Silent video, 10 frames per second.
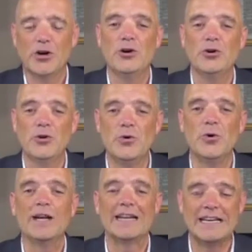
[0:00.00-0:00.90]
Who
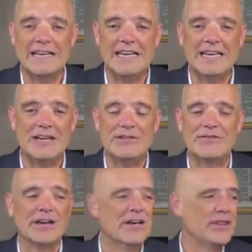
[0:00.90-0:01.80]
would leave
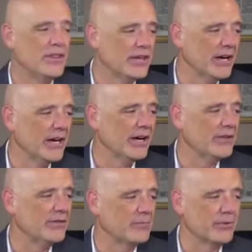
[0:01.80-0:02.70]
the,
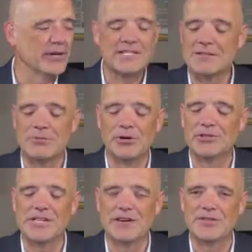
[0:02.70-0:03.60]
the
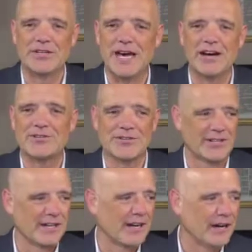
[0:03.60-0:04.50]
principles of the
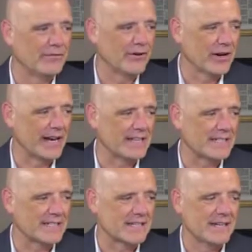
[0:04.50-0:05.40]
doctrine of
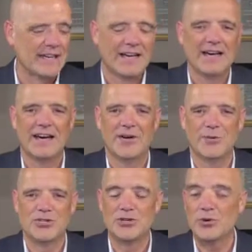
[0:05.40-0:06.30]
Christ? Uh,
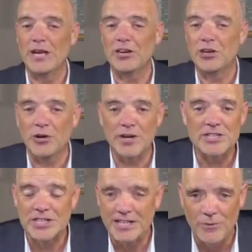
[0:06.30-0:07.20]
would you
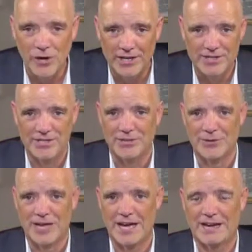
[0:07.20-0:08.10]
encourage anyone to do
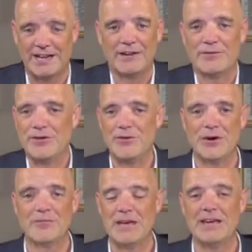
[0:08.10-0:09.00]
that? If you
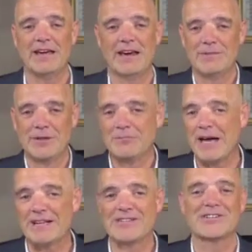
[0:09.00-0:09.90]
or me, I'm the
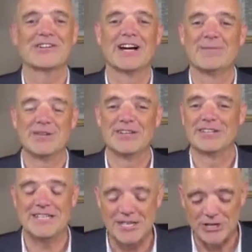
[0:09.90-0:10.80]
pastor, I'm the
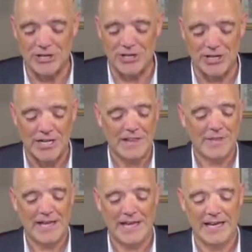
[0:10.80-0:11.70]
teacher,
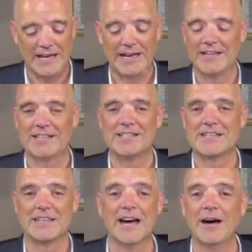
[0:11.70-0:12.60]
and does
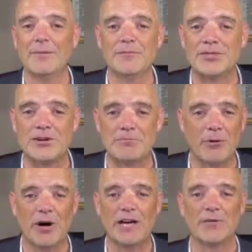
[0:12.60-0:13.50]
it come to a
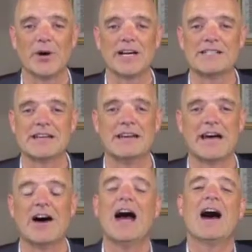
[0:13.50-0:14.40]
point where I say,
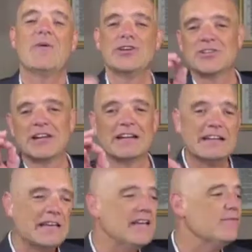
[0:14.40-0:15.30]
now, I want you to
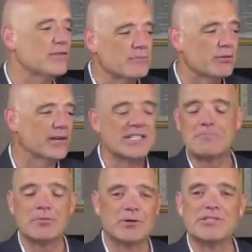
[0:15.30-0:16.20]
leave the
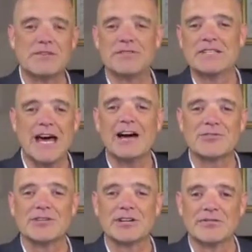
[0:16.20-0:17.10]
principles of the
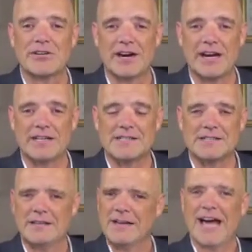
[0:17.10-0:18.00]
doctrine of Christ?
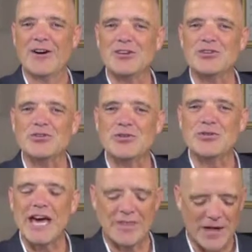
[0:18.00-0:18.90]
How could you do
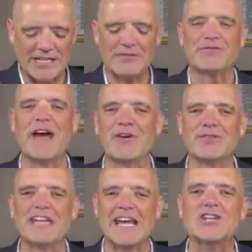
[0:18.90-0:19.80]
that? That's
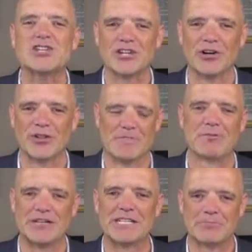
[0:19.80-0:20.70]
foundational, the
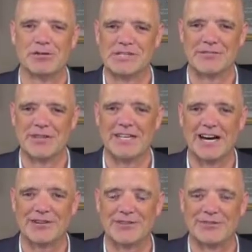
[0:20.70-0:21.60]
principles of the
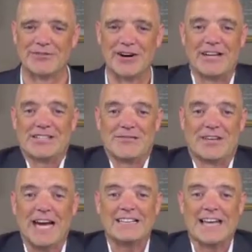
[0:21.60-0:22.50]
doctrine of Christ. You've
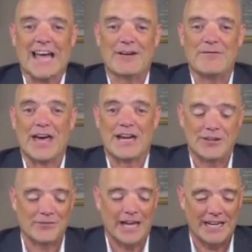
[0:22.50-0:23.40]
got to have that.
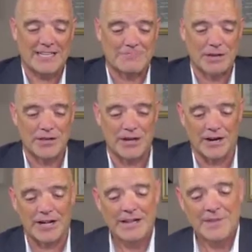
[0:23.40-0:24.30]
You've got to be
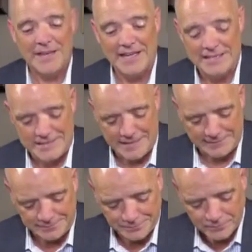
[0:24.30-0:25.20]
there. And, uh,
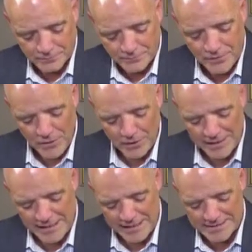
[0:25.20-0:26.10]
what
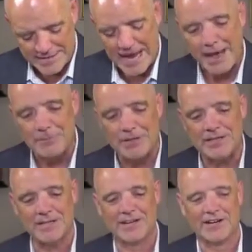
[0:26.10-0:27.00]
has happened
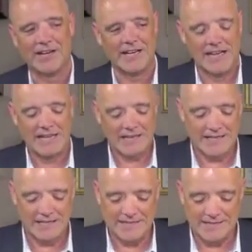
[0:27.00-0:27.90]
here
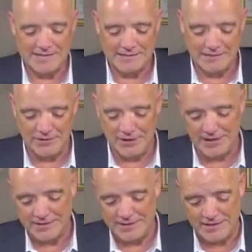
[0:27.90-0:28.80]
is
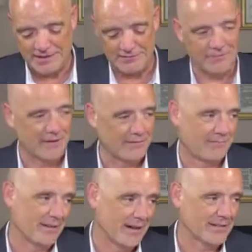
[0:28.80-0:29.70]
that uh, that
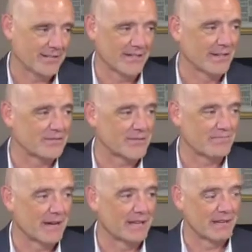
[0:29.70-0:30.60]
honestly they've just
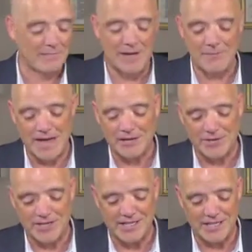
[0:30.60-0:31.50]
made a, made a bad
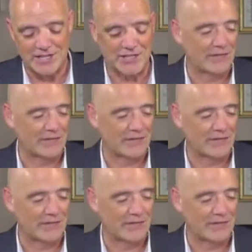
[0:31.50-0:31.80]
translation.